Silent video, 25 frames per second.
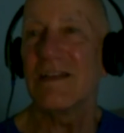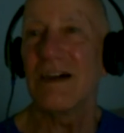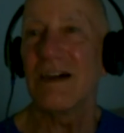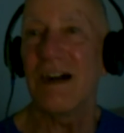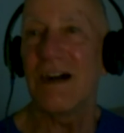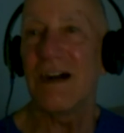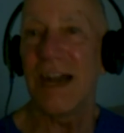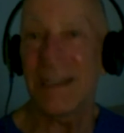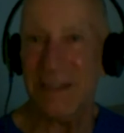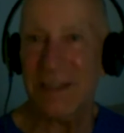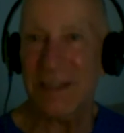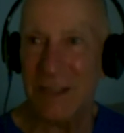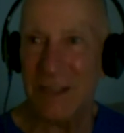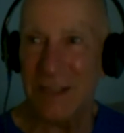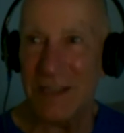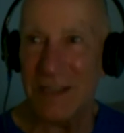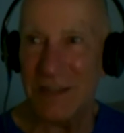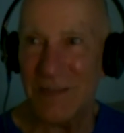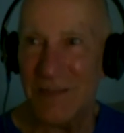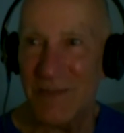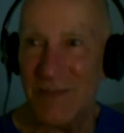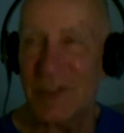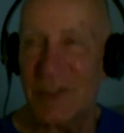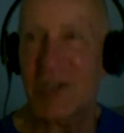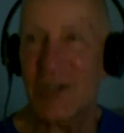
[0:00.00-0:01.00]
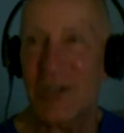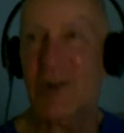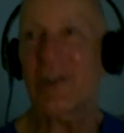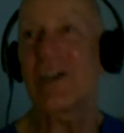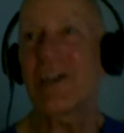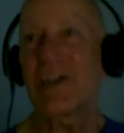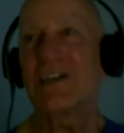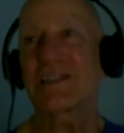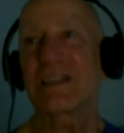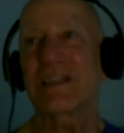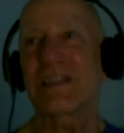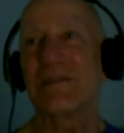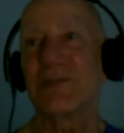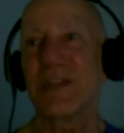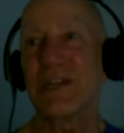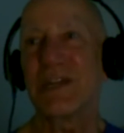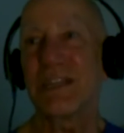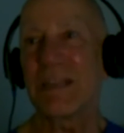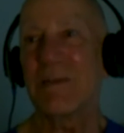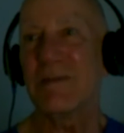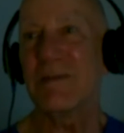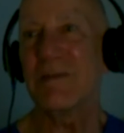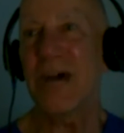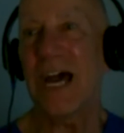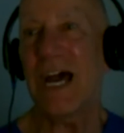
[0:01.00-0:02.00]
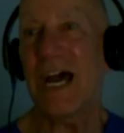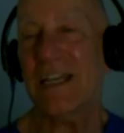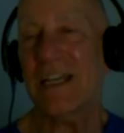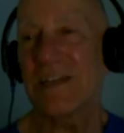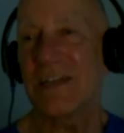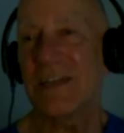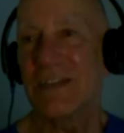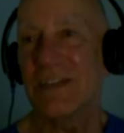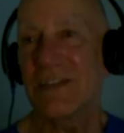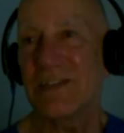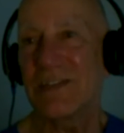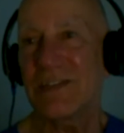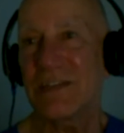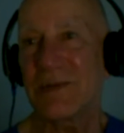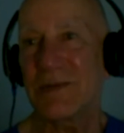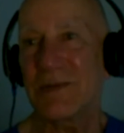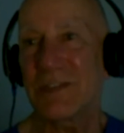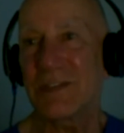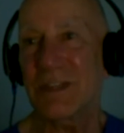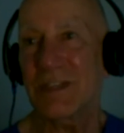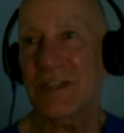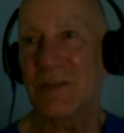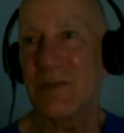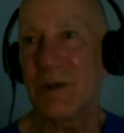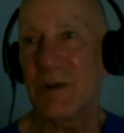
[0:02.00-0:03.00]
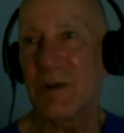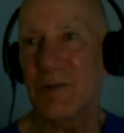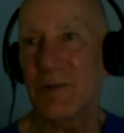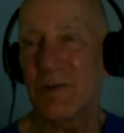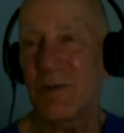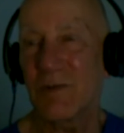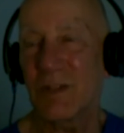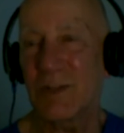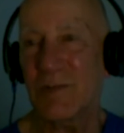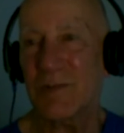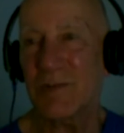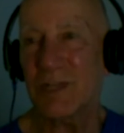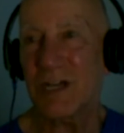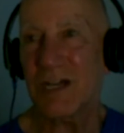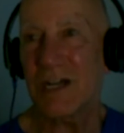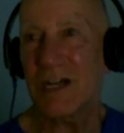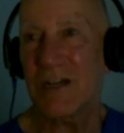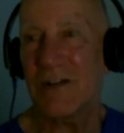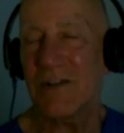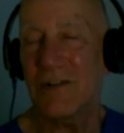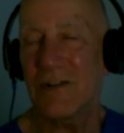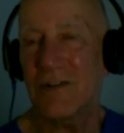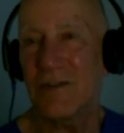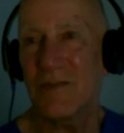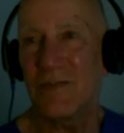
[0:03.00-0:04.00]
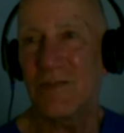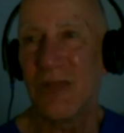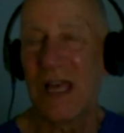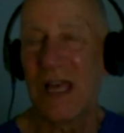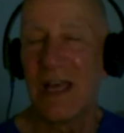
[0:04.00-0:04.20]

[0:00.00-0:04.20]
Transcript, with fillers: isolate the gel cuts and bring them back and then sequence them when, once we got home.